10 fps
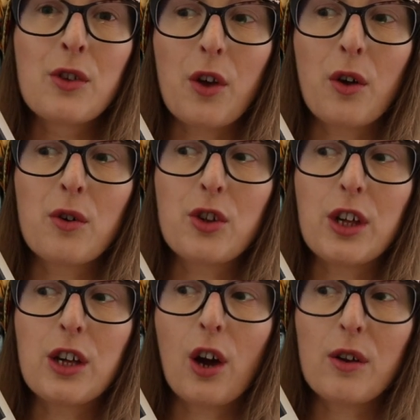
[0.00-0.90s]
So
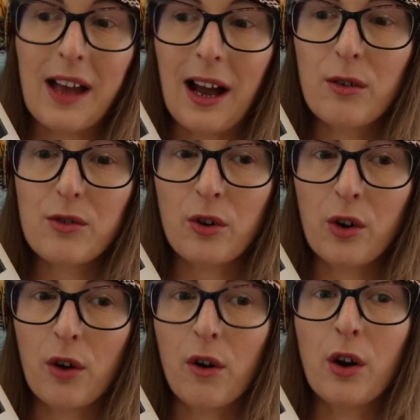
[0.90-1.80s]
she goes out
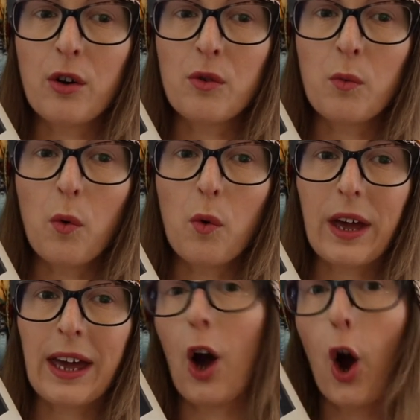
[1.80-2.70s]
on her own
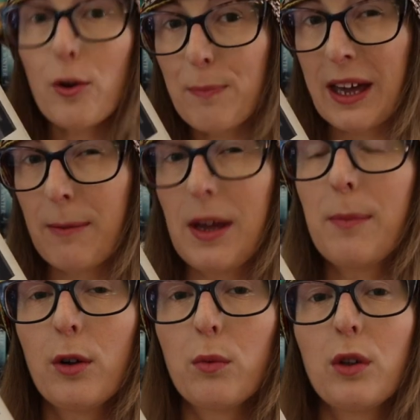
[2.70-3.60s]
walking, hoping
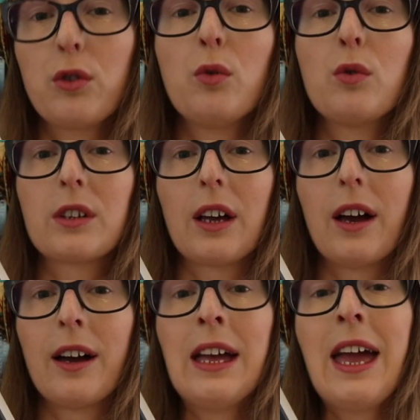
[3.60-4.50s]
people will talk to
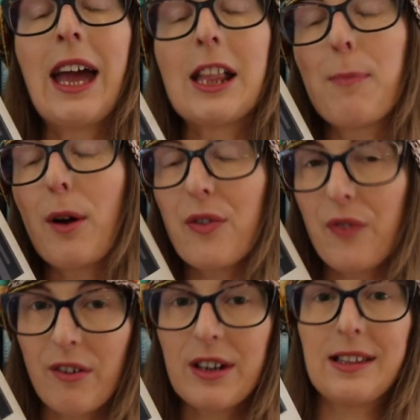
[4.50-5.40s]
her. It's both
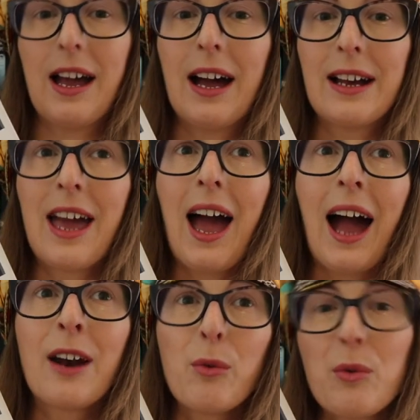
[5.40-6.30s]
very sad
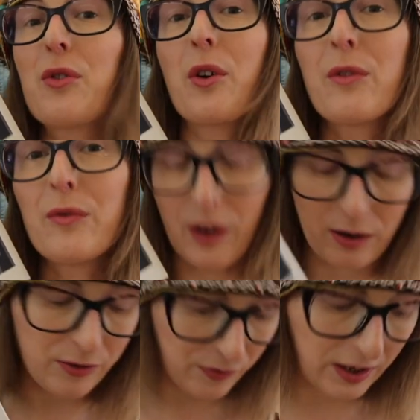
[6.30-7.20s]
and also
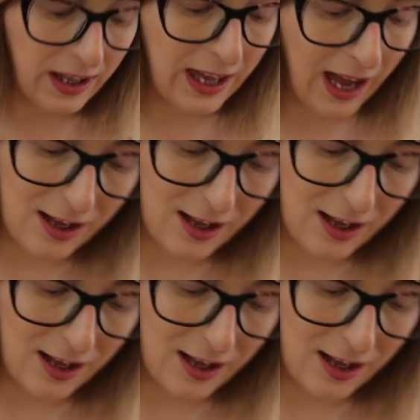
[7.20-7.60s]
very funny